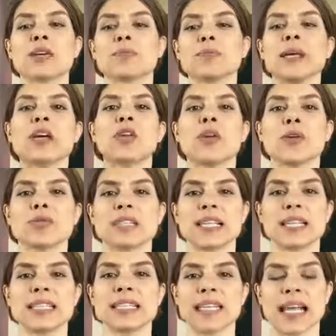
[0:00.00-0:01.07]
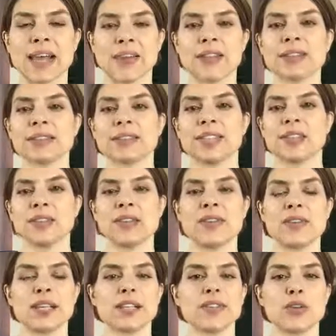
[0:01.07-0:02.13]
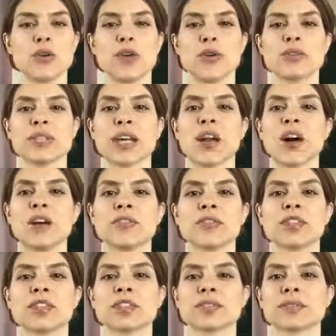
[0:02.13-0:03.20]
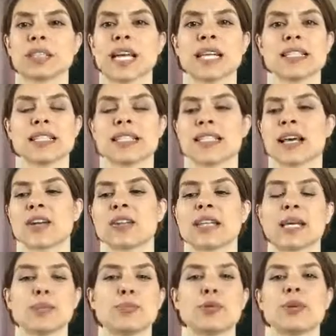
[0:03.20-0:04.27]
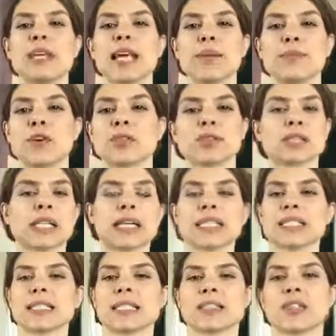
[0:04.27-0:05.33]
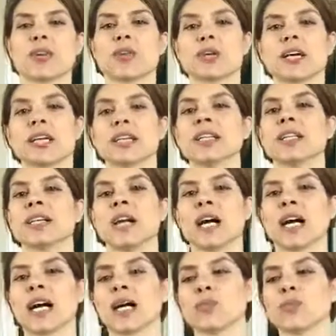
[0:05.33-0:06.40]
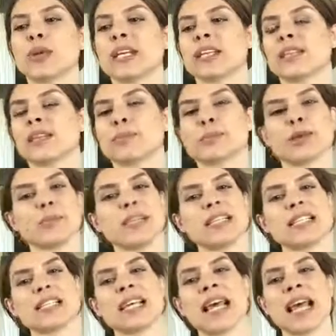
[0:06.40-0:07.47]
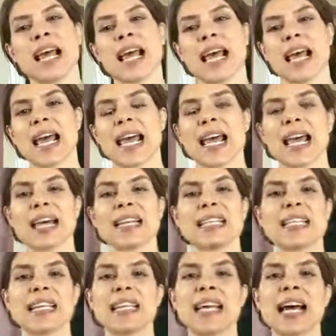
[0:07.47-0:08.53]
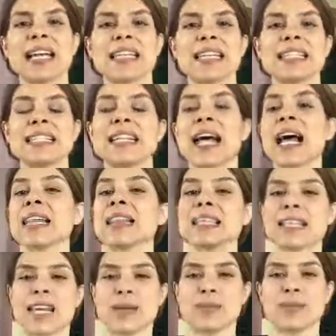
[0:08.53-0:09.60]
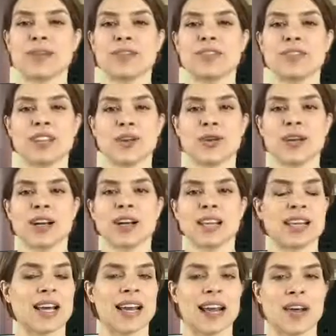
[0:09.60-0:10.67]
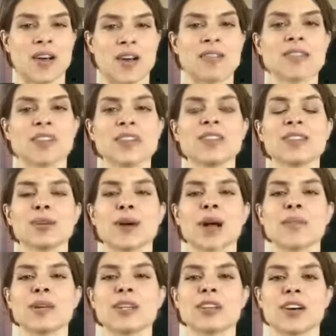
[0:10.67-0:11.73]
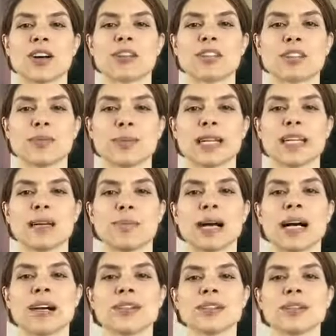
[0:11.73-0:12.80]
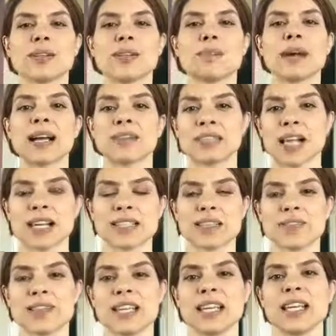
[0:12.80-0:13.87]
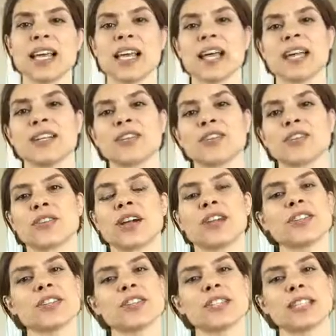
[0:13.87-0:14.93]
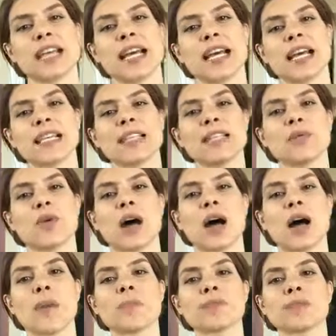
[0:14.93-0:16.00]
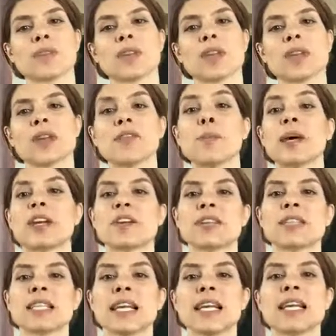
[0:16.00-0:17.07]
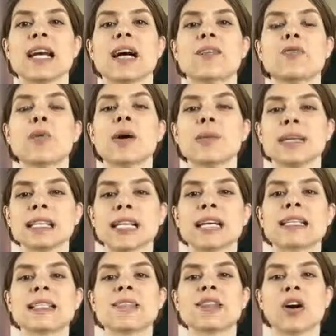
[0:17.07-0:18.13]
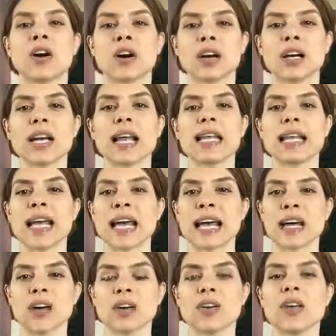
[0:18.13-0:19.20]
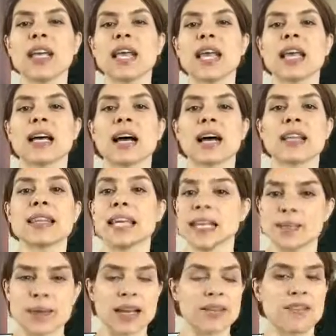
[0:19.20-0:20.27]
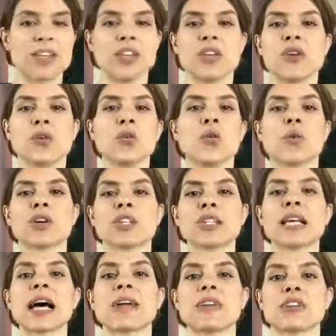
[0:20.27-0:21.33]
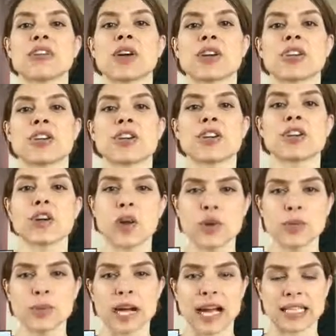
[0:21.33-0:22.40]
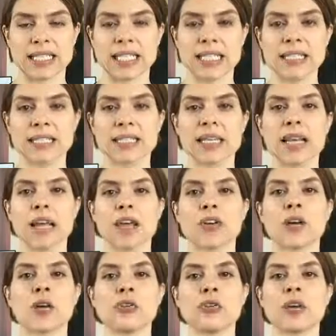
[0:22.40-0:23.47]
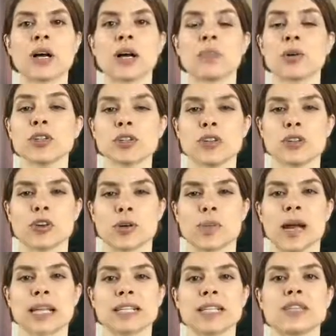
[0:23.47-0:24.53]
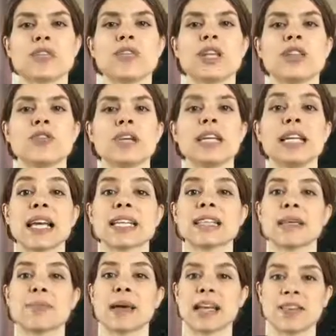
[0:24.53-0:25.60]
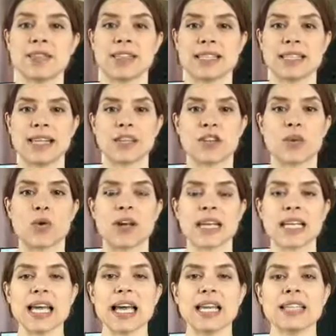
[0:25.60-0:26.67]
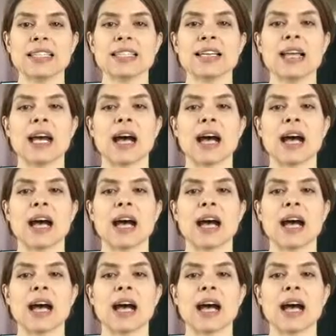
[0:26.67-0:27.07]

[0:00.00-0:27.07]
mingle those things together. There's even studios that offer classes that are like boot camp yoga classes. It's yoga with burpees. And that is not the type of yoga that I offer. So I'm going to talk a little bit about my philosophy and you'll understand, you'll have a better understanding of what my classes are and how they can benefit you, or just how to structure your own practice, your own personal yoga practice, so that you can get the benefits that you want to get